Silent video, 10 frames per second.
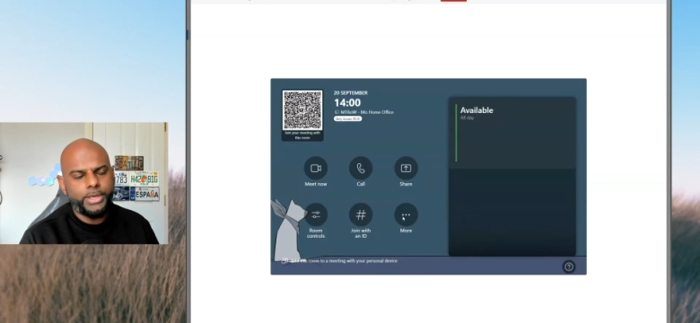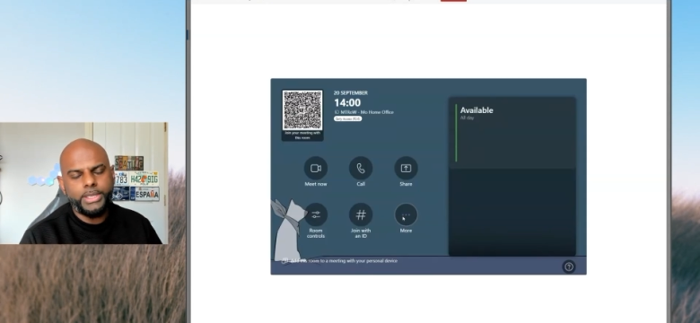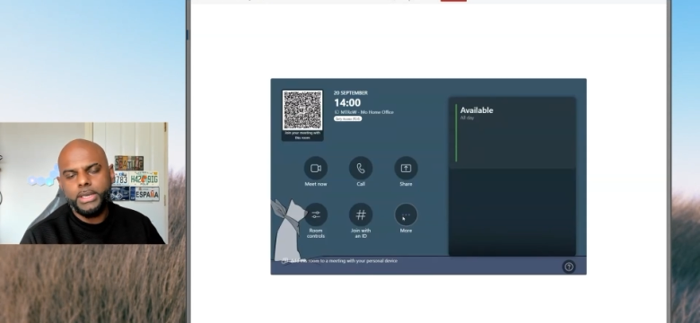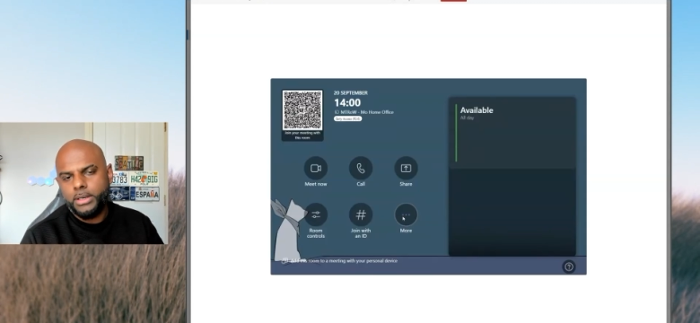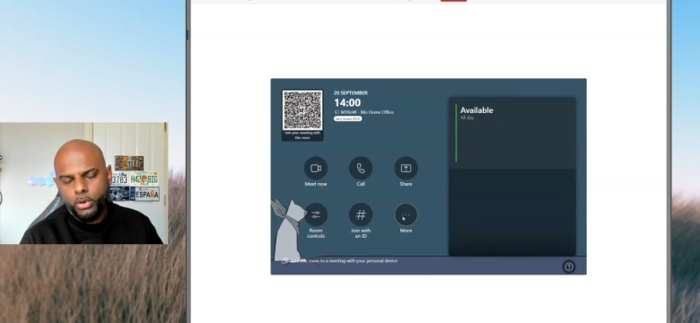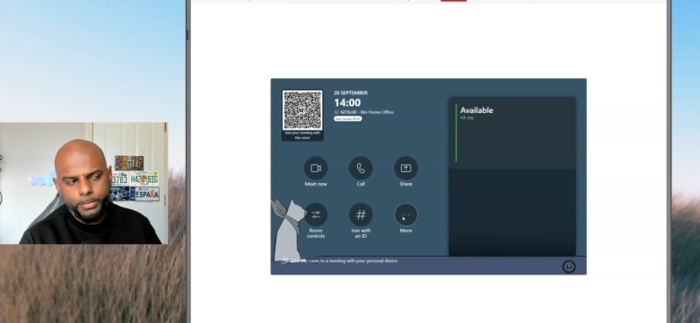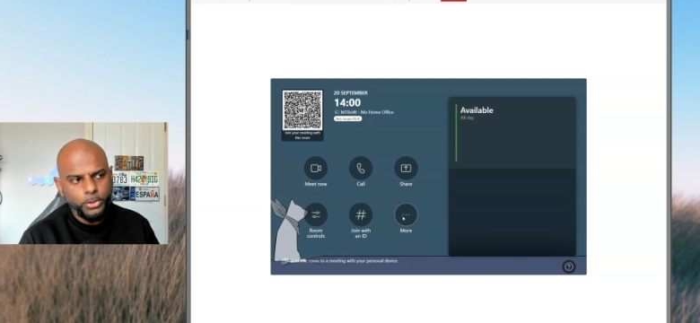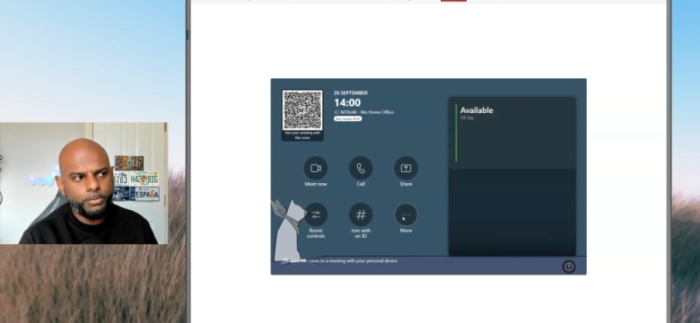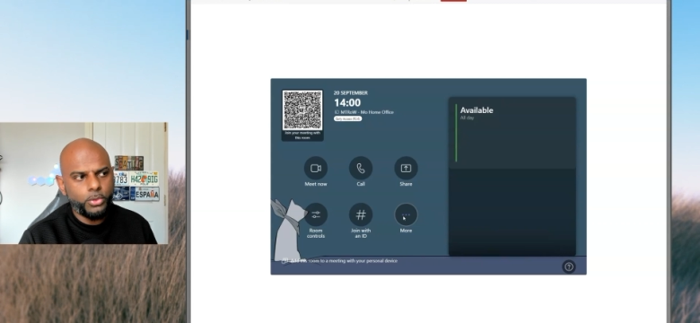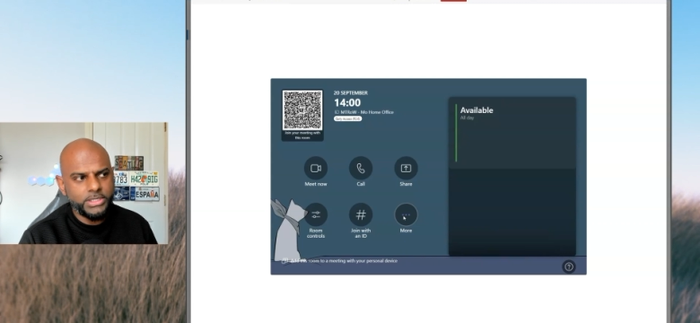and then it'll
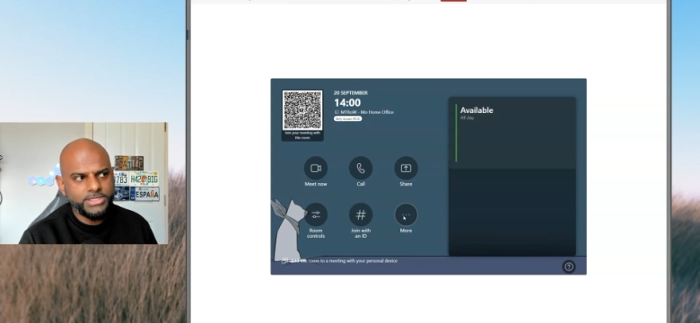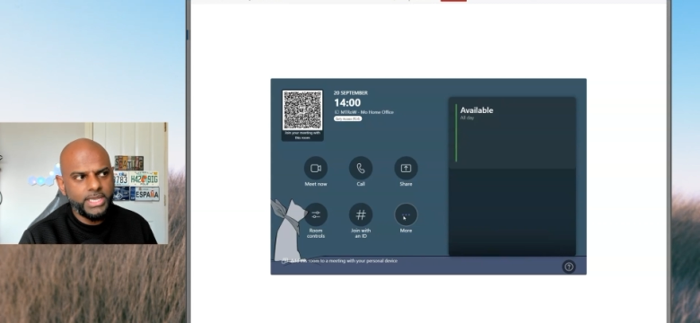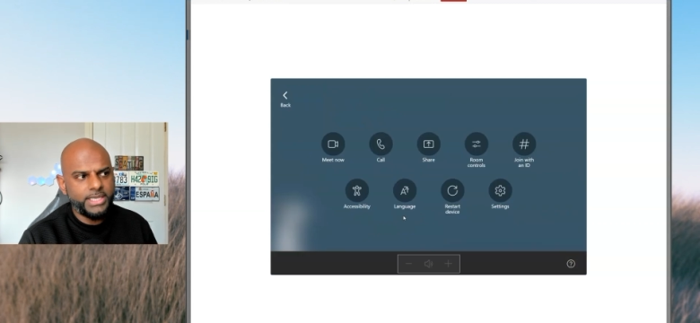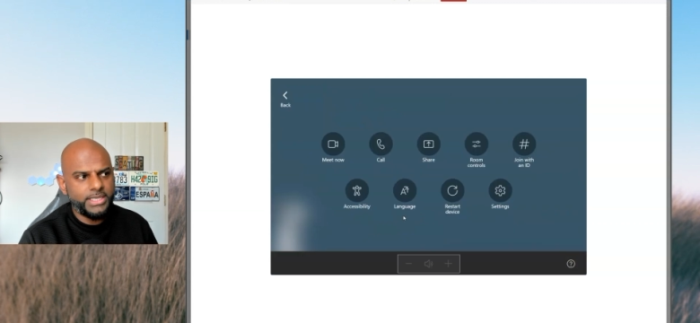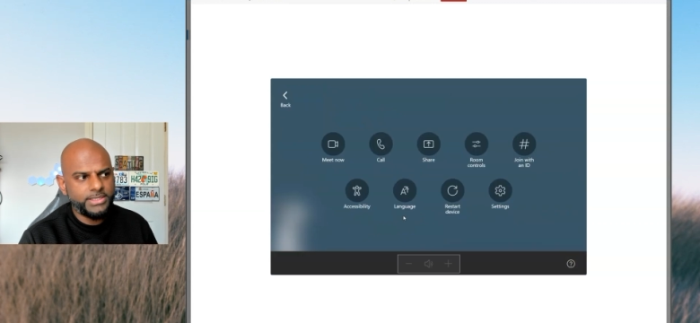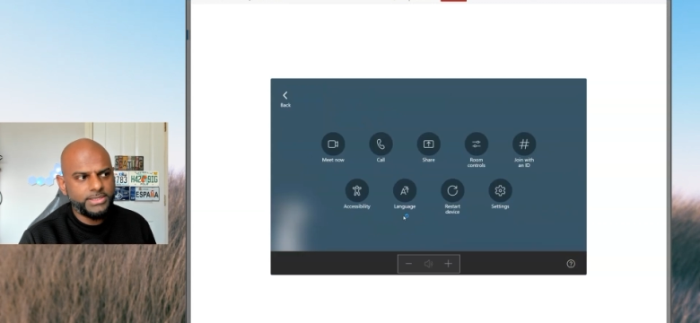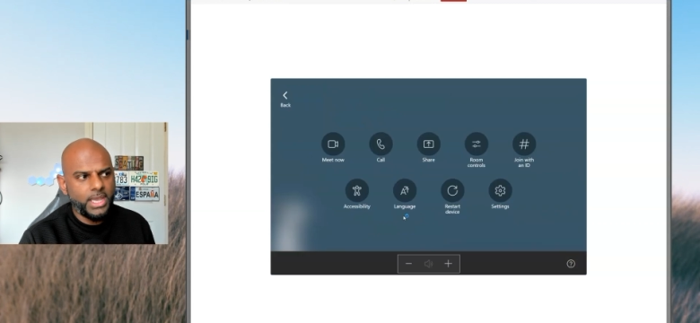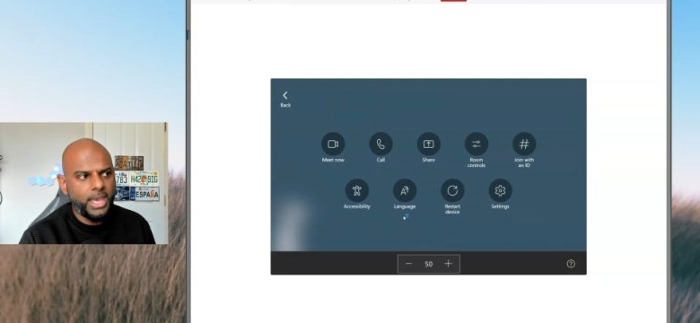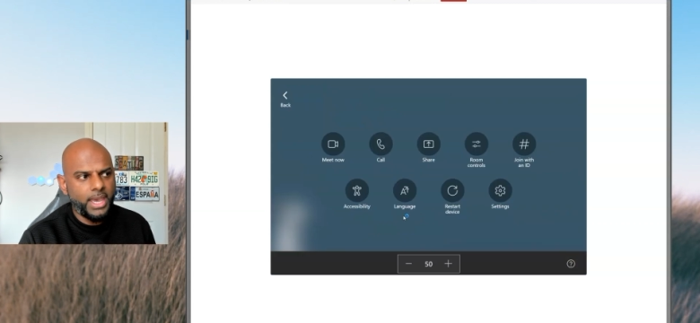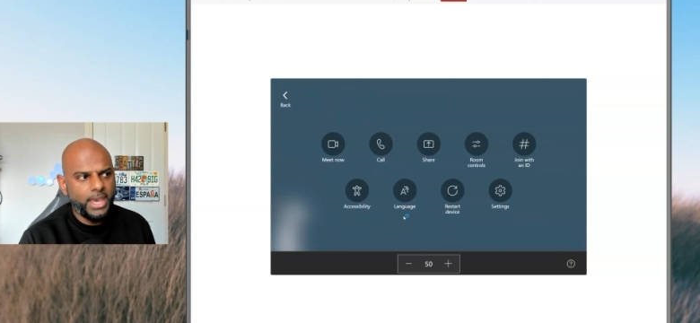open up all the settings,
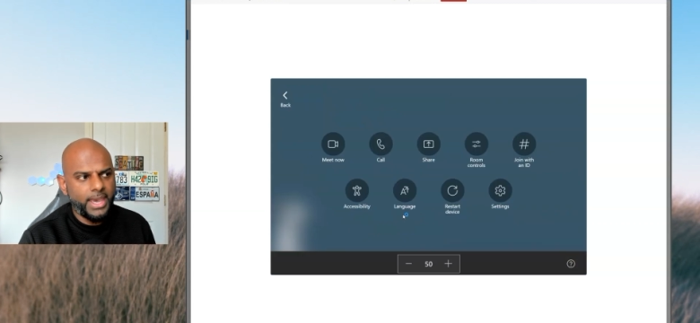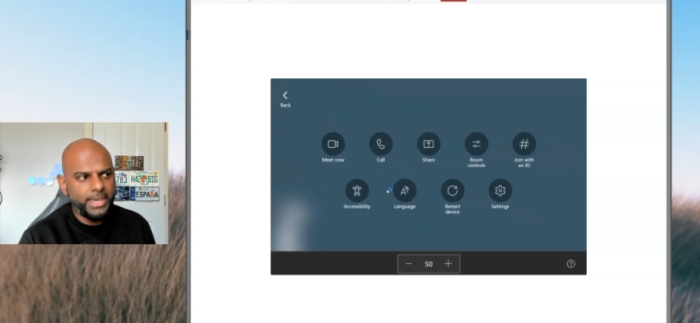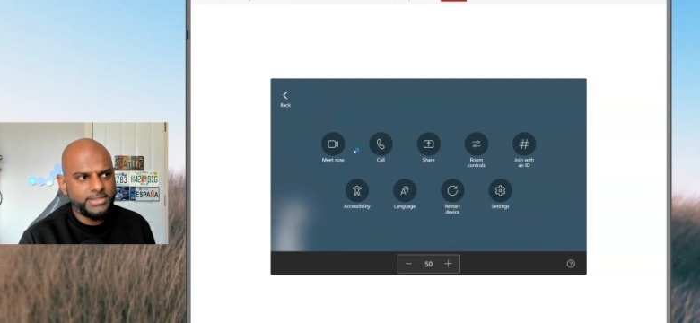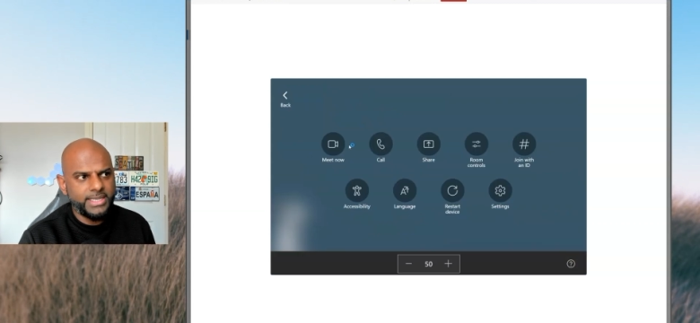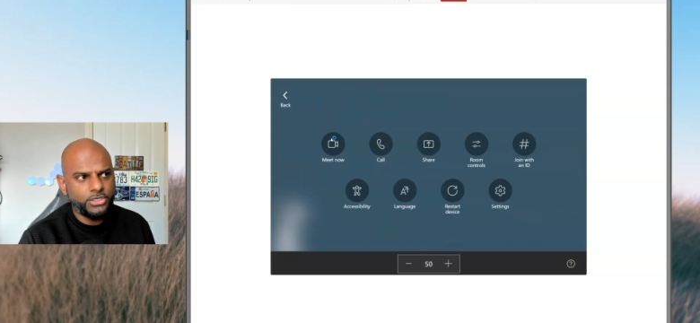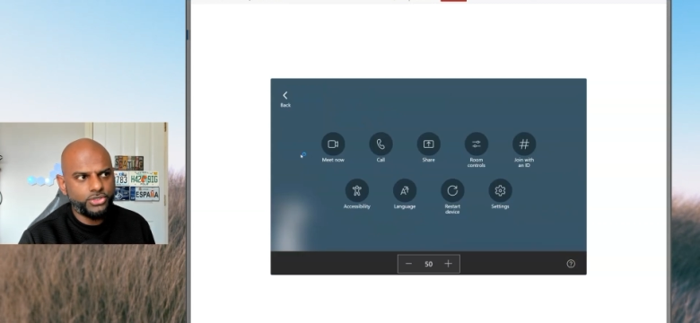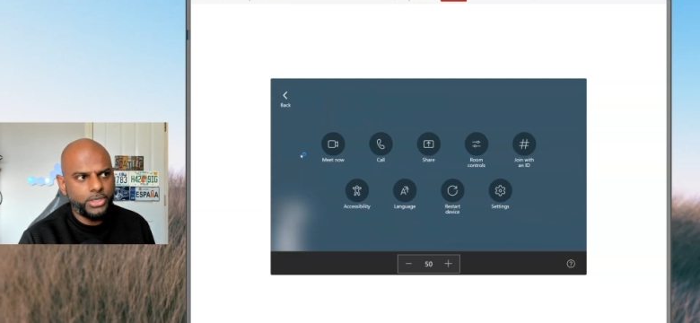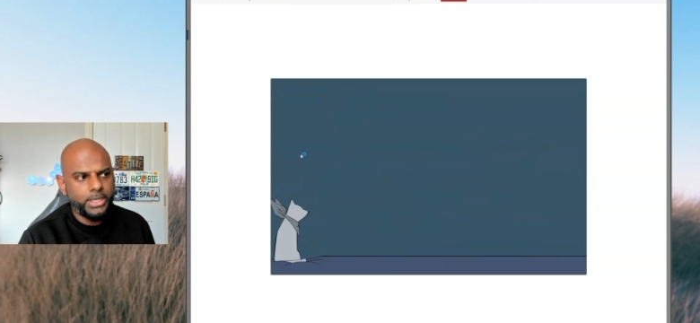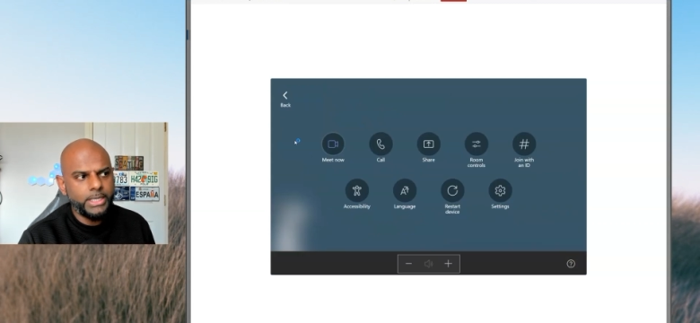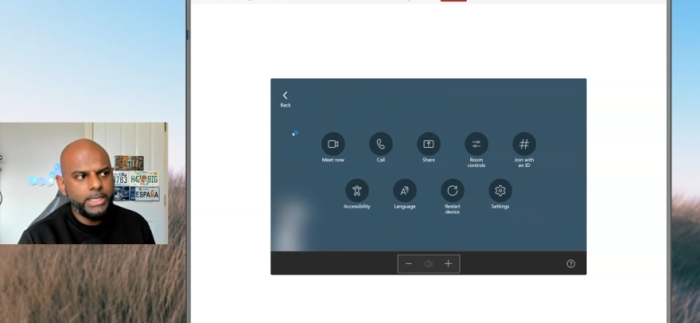etc.